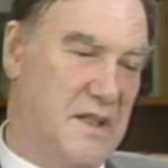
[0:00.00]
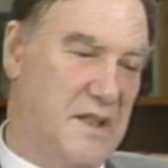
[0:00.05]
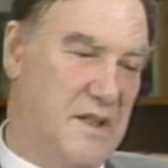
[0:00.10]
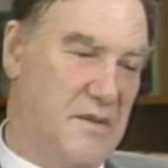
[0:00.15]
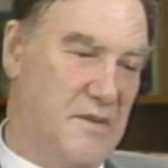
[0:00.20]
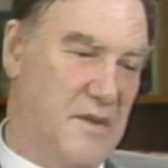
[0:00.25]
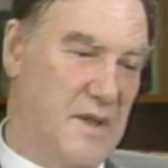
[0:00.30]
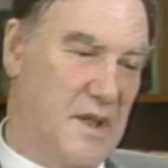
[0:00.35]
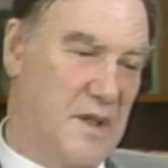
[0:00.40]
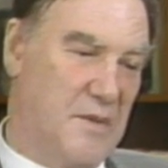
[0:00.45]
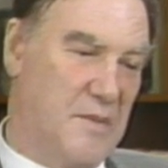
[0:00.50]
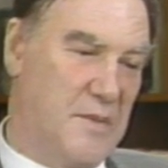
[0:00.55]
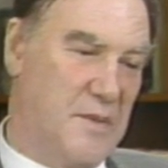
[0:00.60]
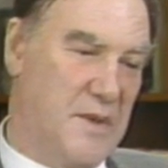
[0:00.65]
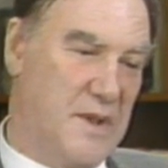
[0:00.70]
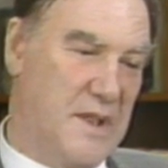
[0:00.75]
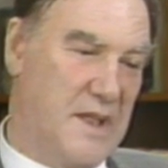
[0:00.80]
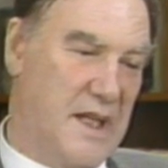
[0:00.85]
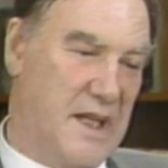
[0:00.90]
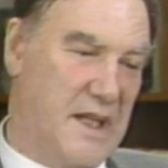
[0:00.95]

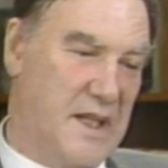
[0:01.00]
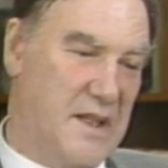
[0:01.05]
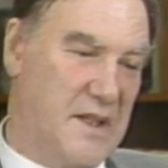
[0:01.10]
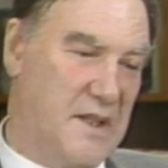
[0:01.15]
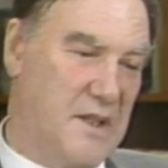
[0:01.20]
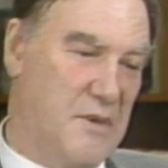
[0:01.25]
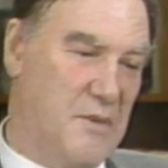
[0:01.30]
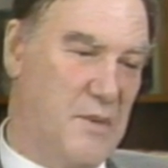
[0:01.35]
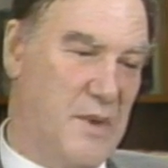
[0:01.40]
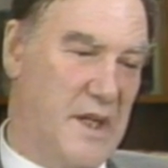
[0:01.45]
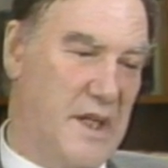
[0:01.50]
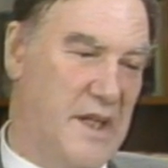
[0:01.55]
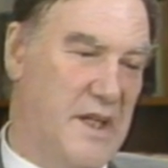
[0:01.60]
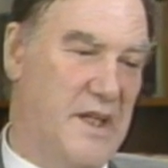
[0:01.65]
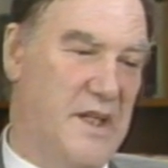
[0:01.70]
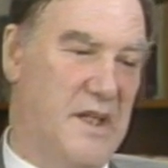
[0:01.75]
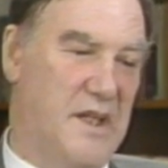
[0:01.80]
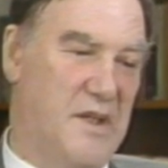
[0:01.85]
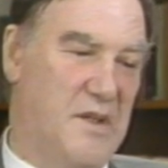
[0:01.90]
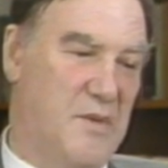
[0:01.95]
development and the
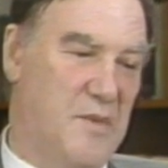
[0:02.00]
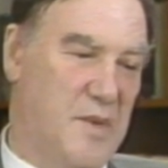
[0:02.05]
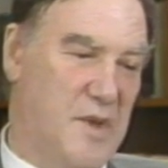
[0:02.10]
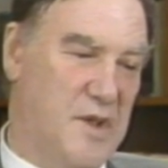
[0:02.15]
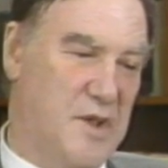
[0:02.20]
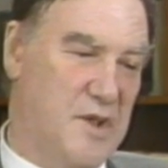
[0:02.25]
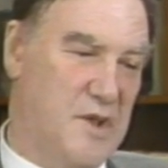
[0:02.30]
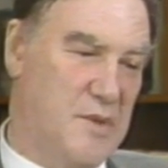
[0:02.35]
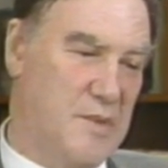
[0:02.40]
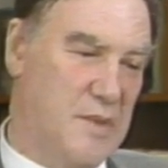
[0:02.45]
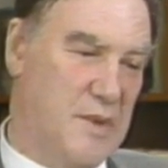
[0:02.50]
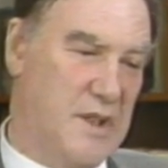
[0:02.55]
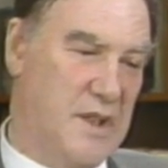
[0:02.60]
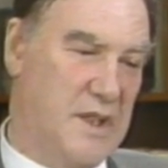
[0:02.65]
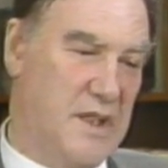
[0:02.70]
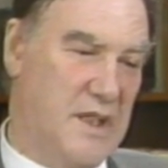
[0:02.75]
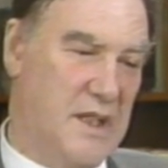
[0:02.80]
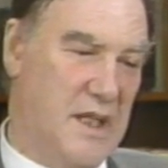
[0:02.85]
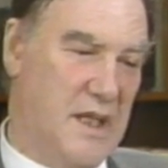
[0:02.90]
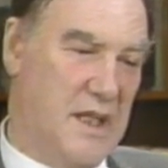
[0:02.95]
way in which
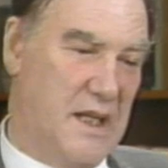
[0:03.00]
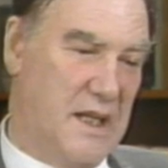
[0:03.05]
we